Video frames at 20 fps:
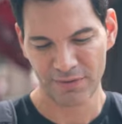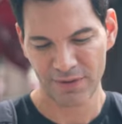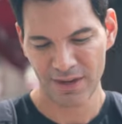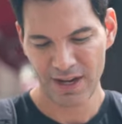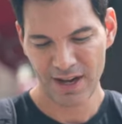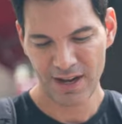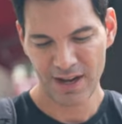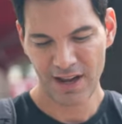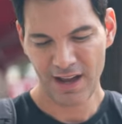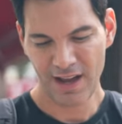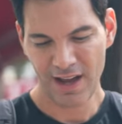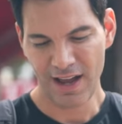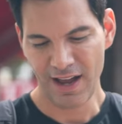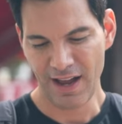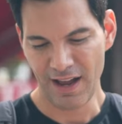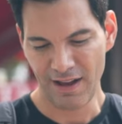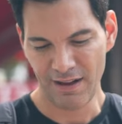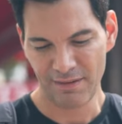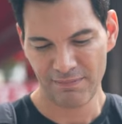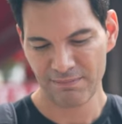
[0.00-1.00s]
of
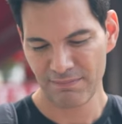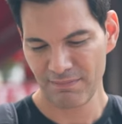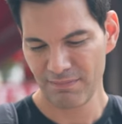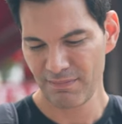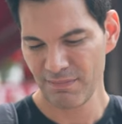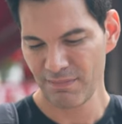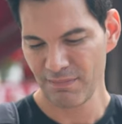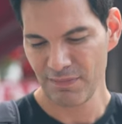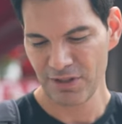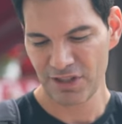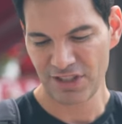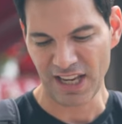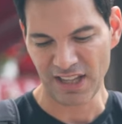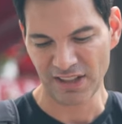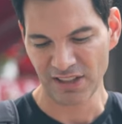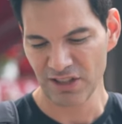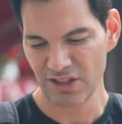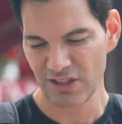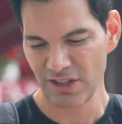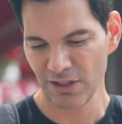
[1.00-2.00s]
uh,
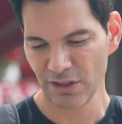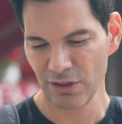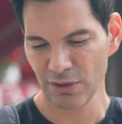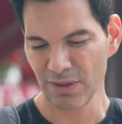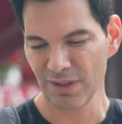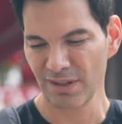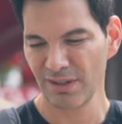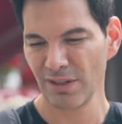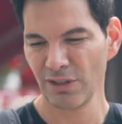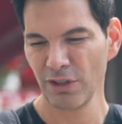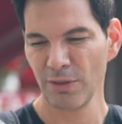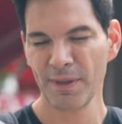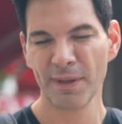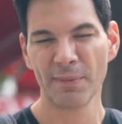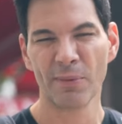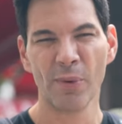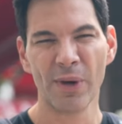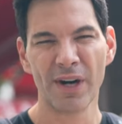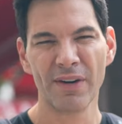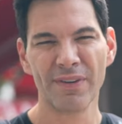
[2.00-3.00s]
stainless steel or
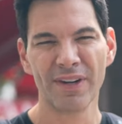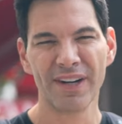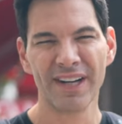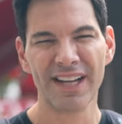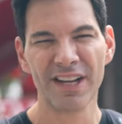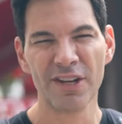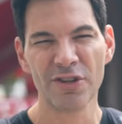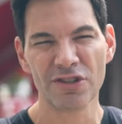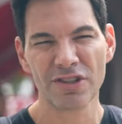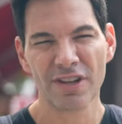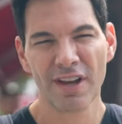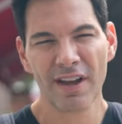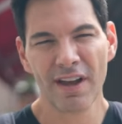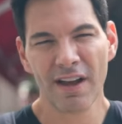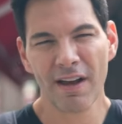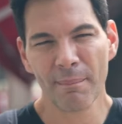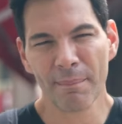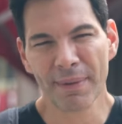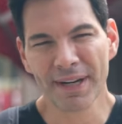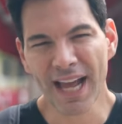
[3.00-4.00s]
aluminum or whatever it is.
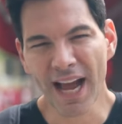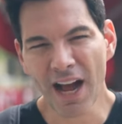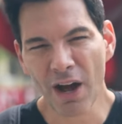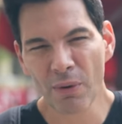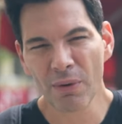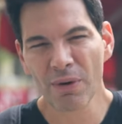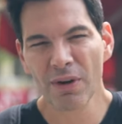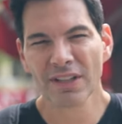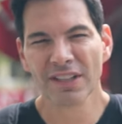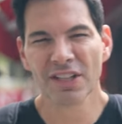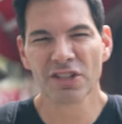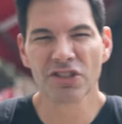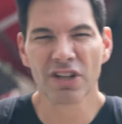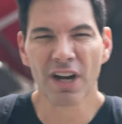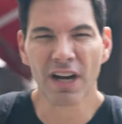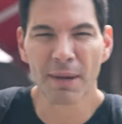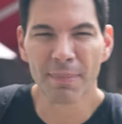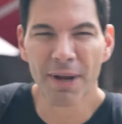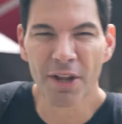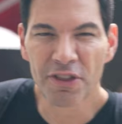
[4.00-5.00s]
But now let's
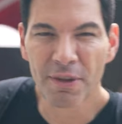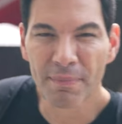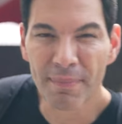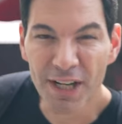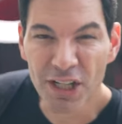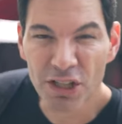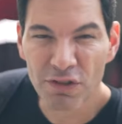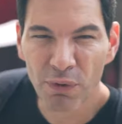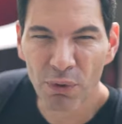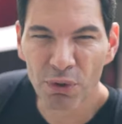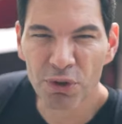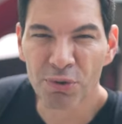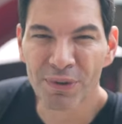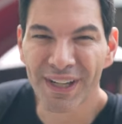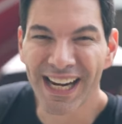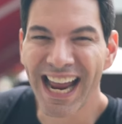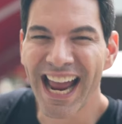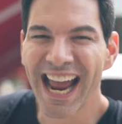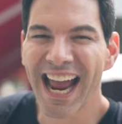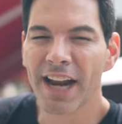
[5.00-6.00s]
talk about the Mix Fold
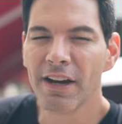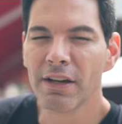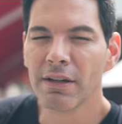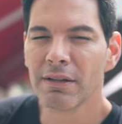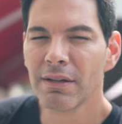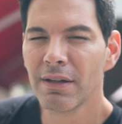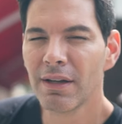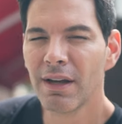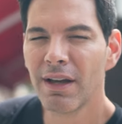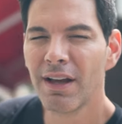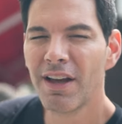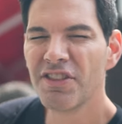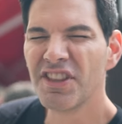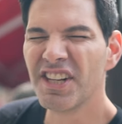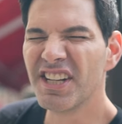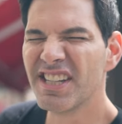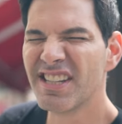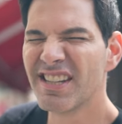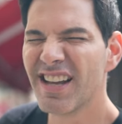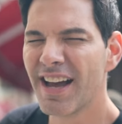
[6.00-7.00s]
3 and
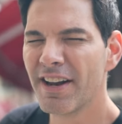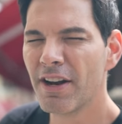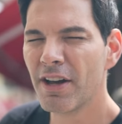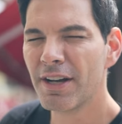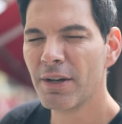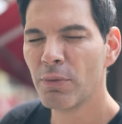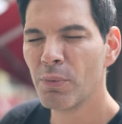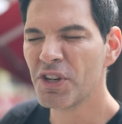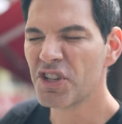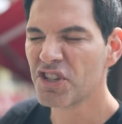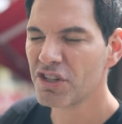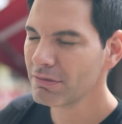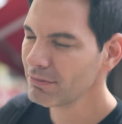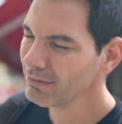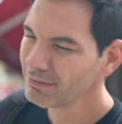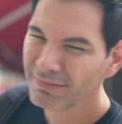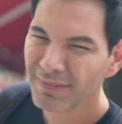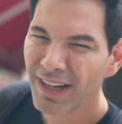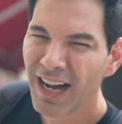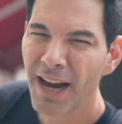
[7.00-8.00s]
the design on it, which
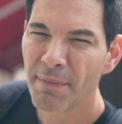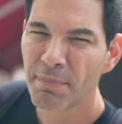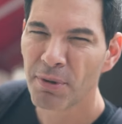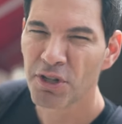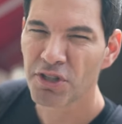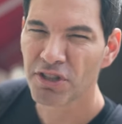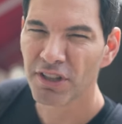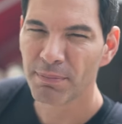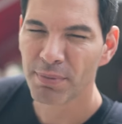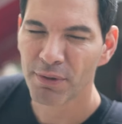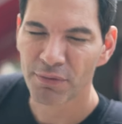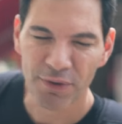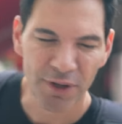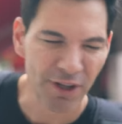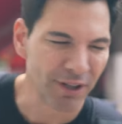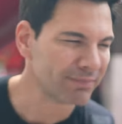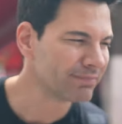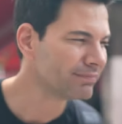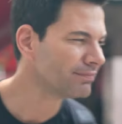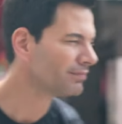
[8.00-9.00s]
I personally prefer.